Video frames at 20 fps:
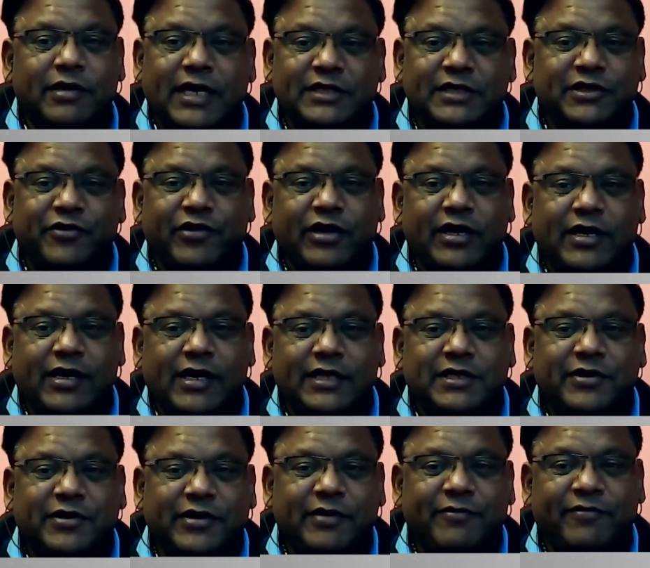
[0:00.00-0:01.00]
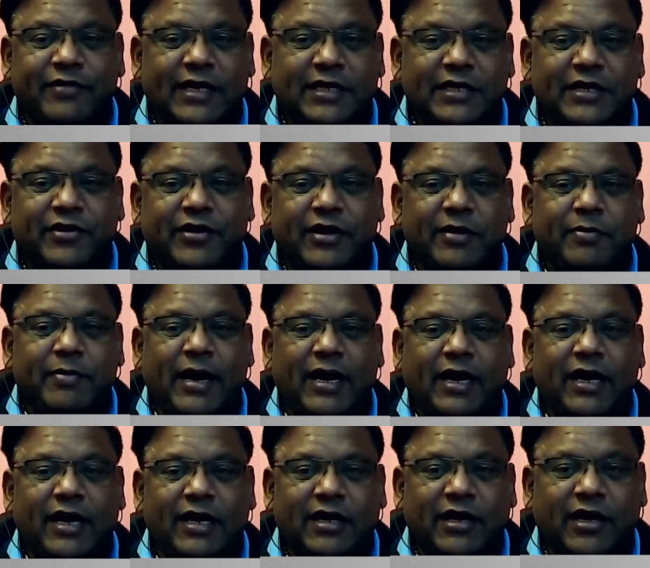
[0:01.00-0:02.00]
Legendary
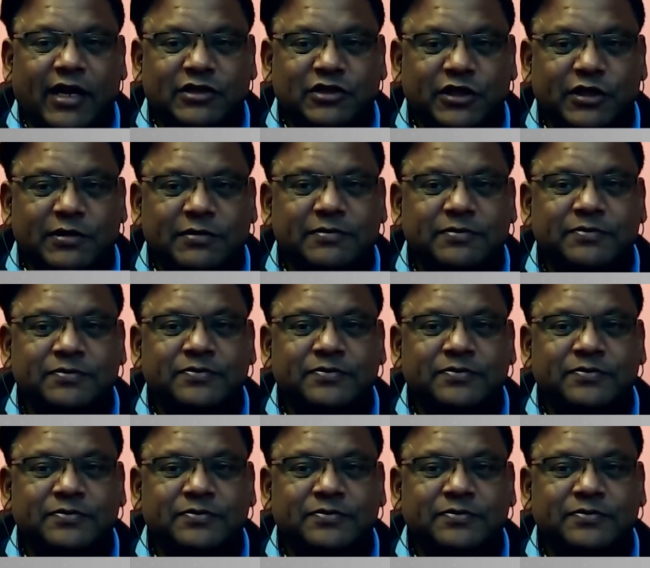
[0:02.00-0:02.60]
battle at Karachi.